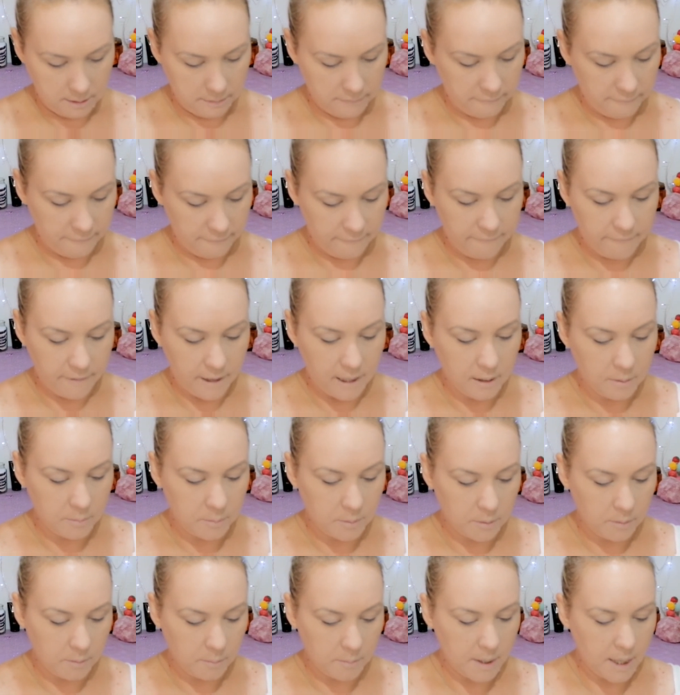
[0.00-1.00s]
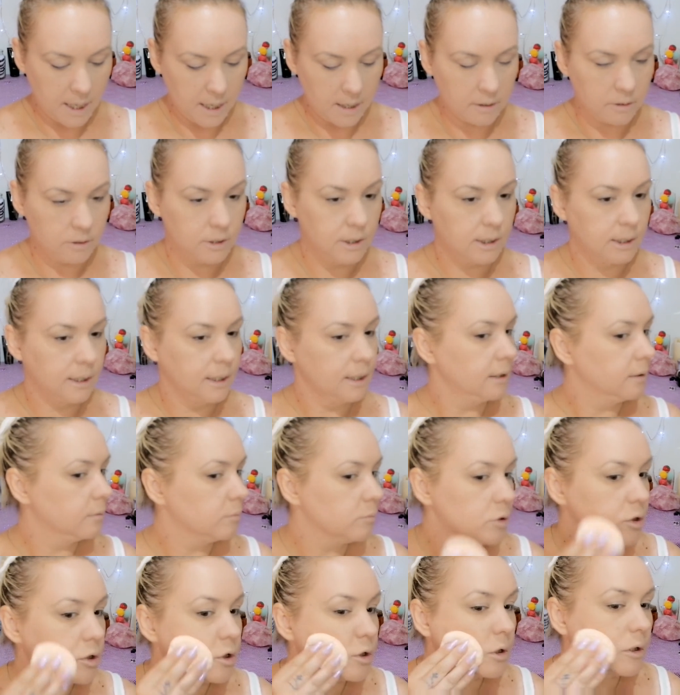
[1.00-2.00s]
Infallible powder, and
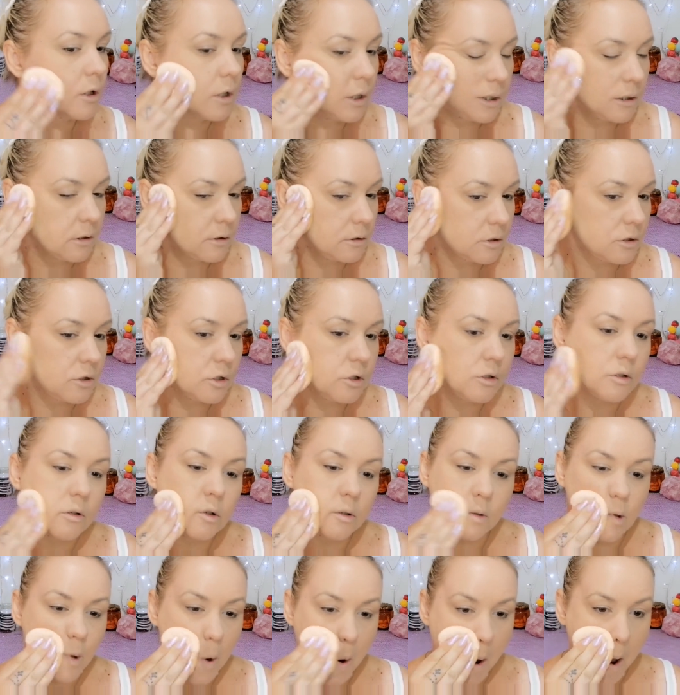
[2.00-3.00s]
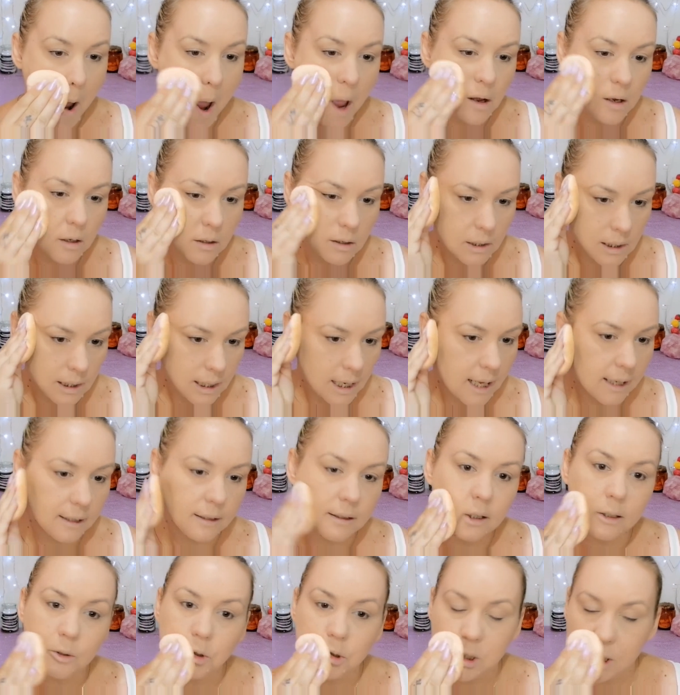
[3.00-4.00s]
I'm just going to
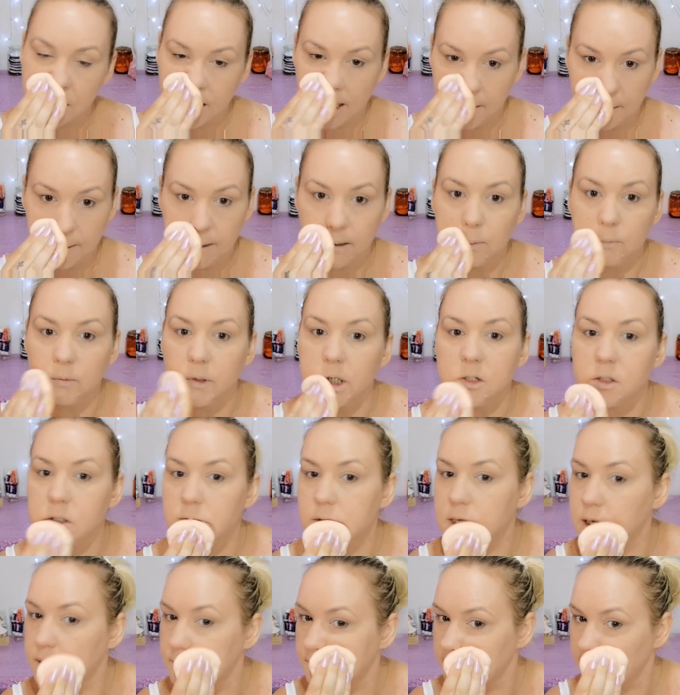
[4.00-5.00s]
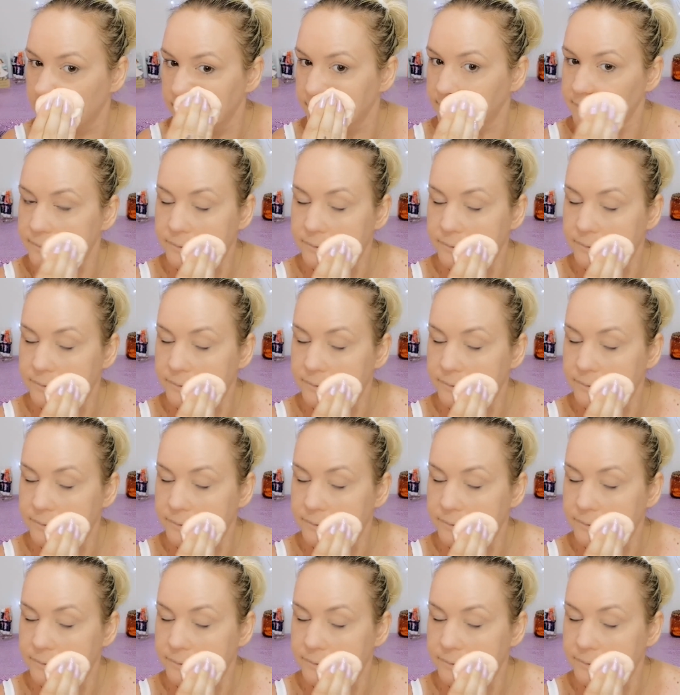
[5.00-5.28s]
lightly set the rest of my